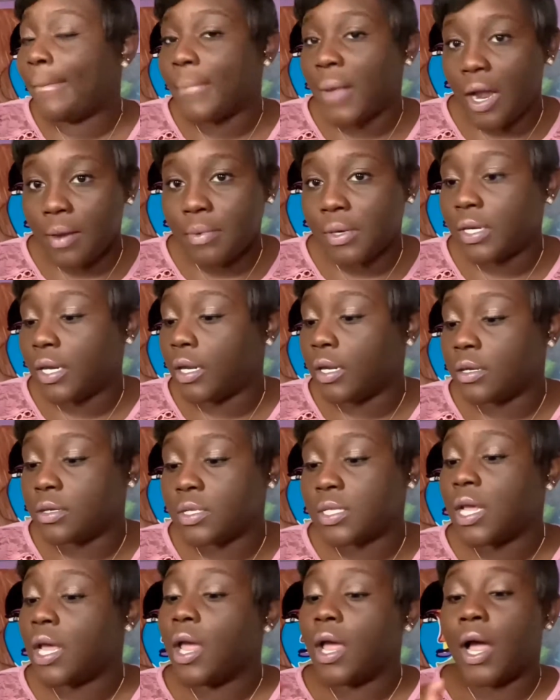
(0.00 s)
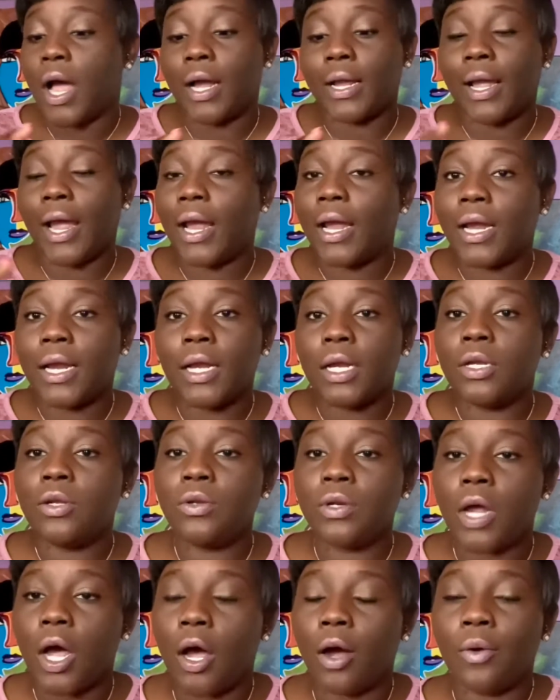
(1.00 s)
my nails. I can't,
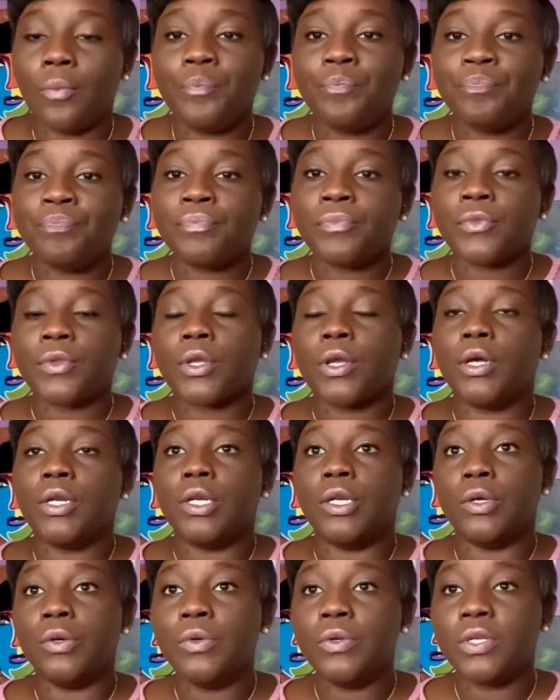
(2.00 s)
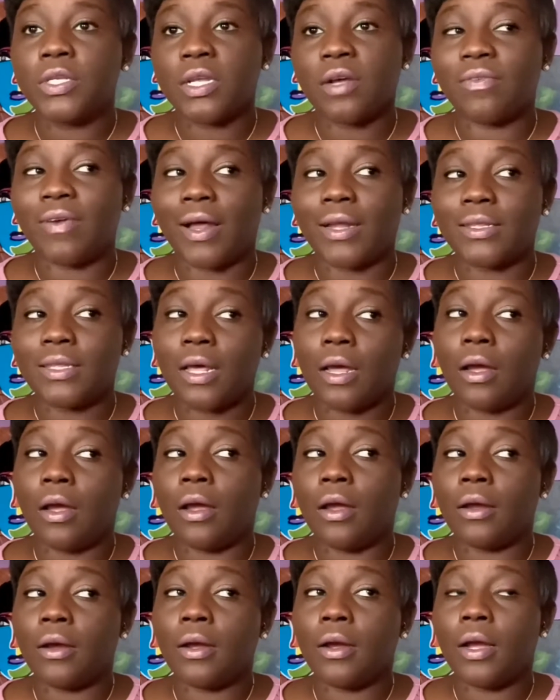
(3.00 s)
do stuff like that.
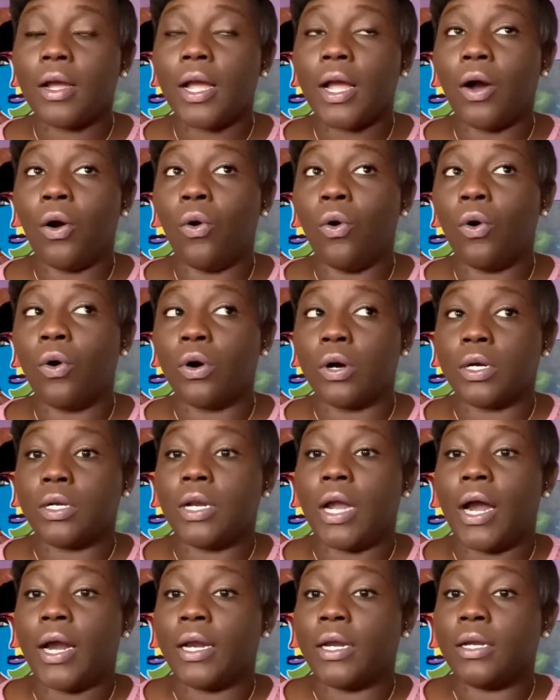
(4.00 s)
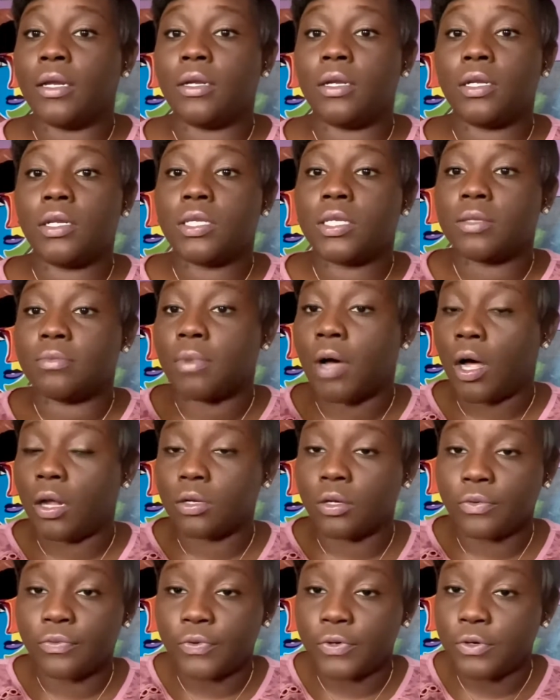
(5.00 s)
Or like smaller
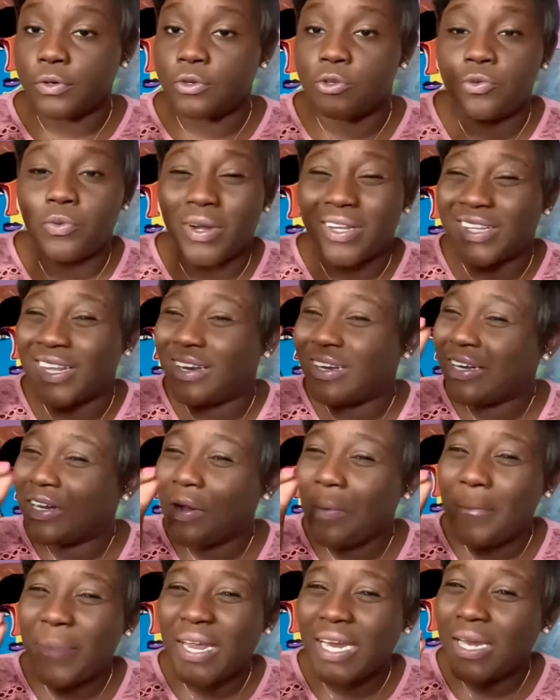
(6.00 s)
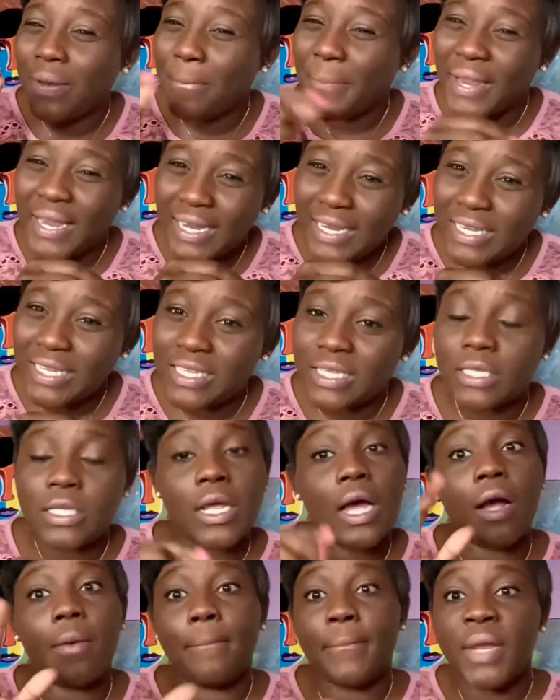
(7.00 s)
foods. You want that little bitty piece,
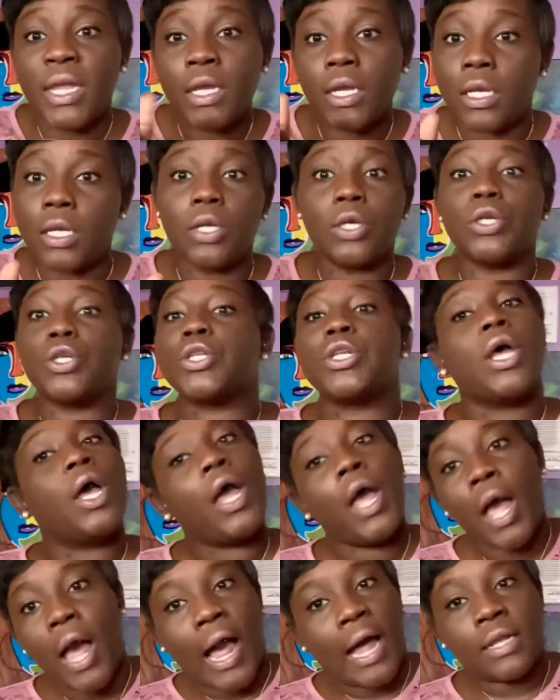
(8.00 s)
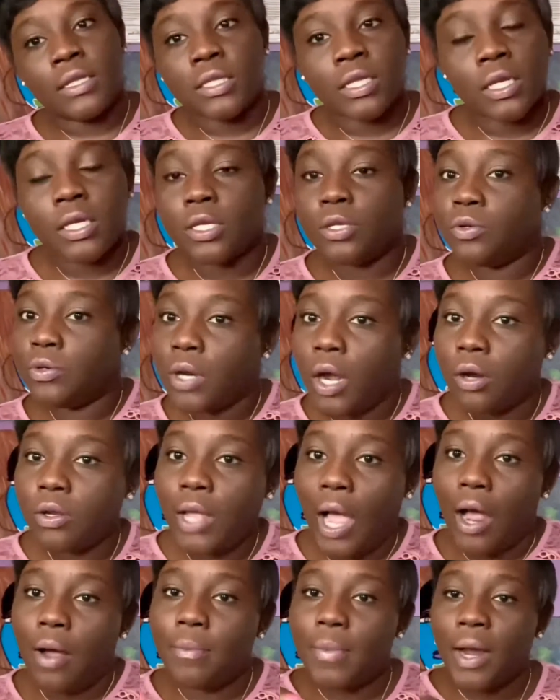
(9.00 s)
meat eaters. I think,
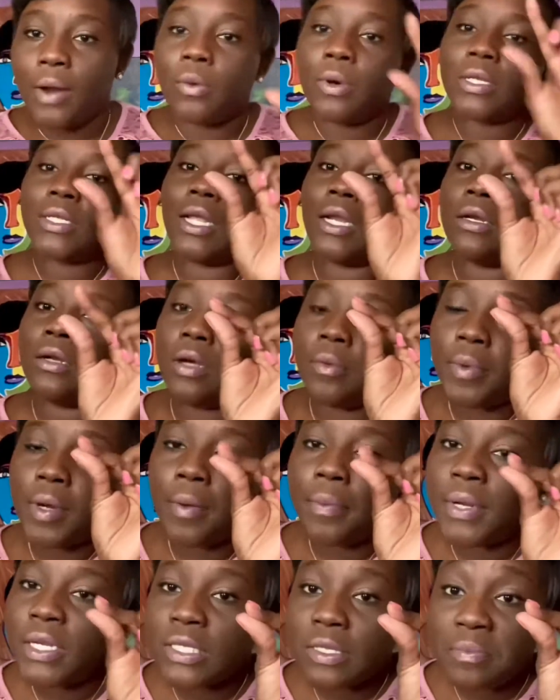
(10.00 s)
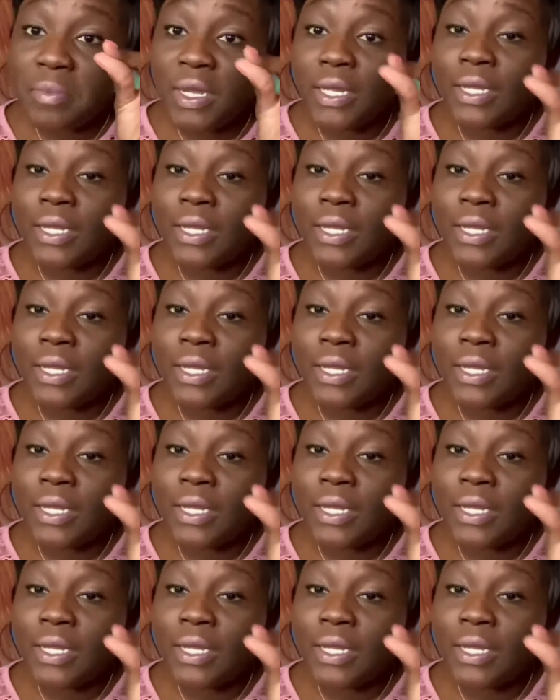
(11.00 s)
y'all might want that little bitty piece of meat.